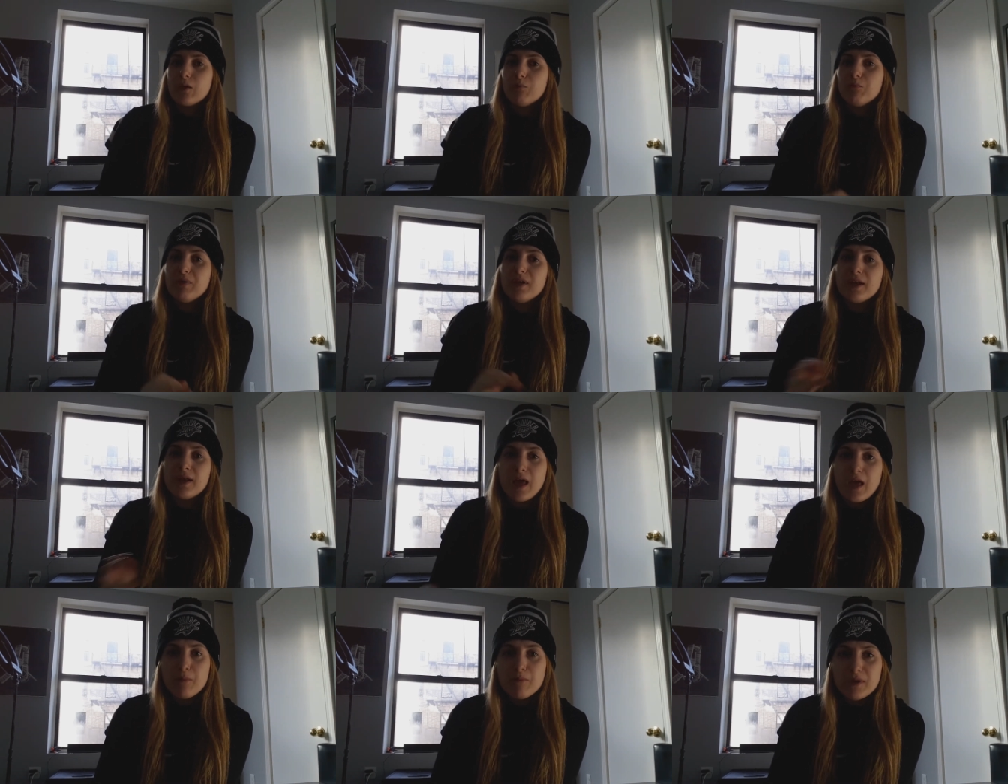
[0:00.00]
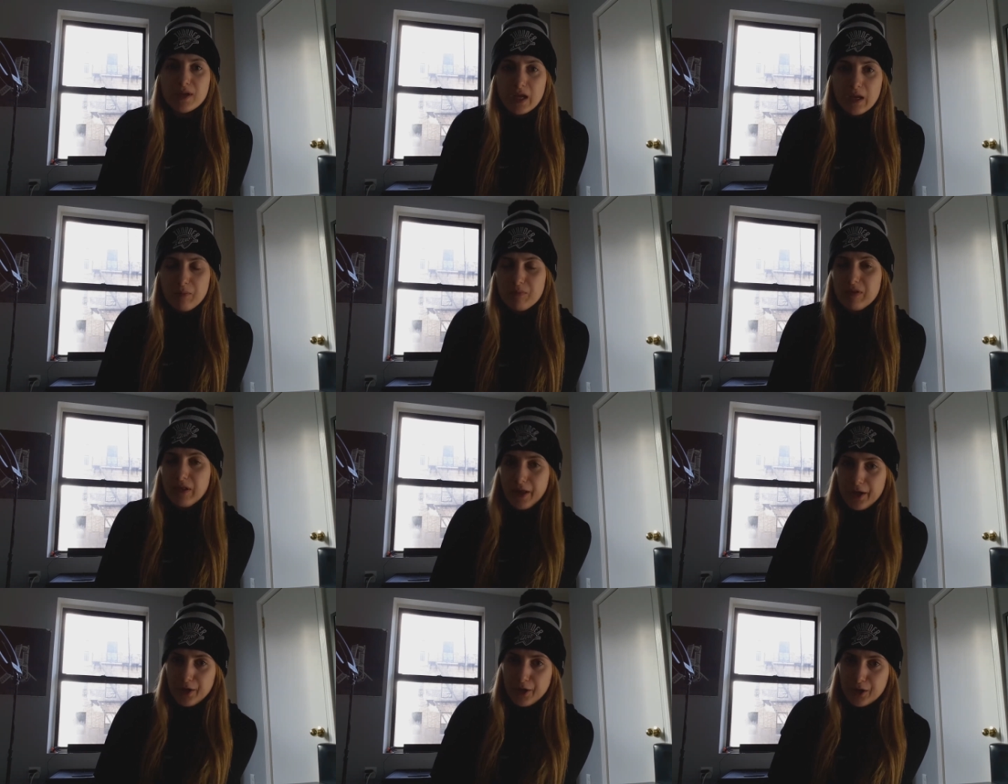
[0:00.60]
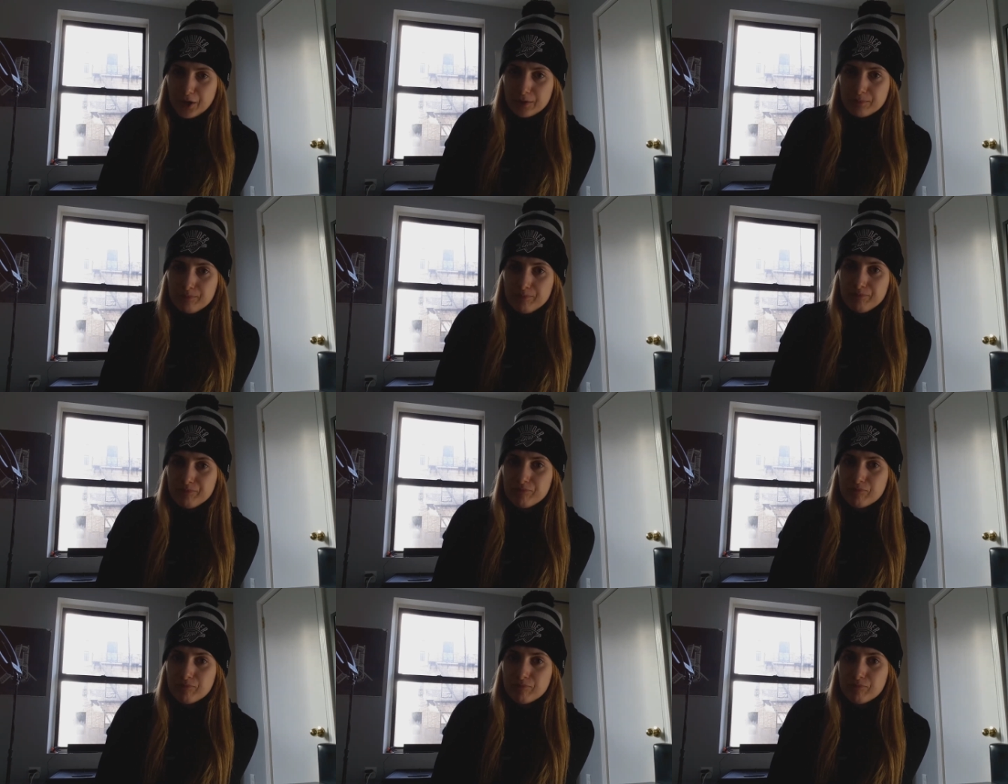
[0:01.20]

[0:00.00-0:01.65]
be an NBA player.